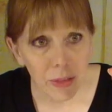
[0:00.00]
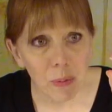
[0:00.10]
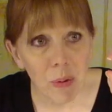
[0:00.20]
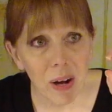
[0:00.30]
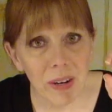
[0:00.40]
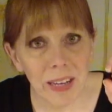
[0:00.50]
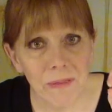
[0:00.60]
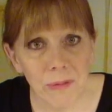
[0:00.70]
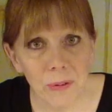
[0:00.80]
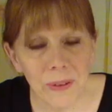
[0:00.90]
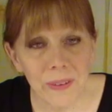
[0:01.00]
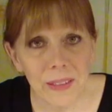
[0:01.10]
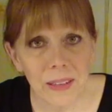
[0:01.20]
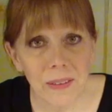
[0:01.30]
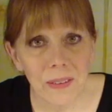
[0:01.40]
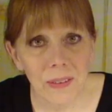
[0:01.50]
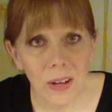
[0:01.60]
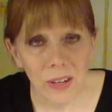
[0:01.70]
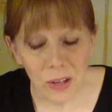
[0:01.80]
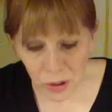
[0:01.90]
water can force the
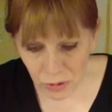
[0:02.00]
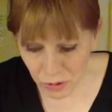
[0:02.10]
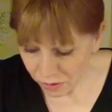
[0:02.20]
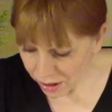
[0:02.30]
salt and glue to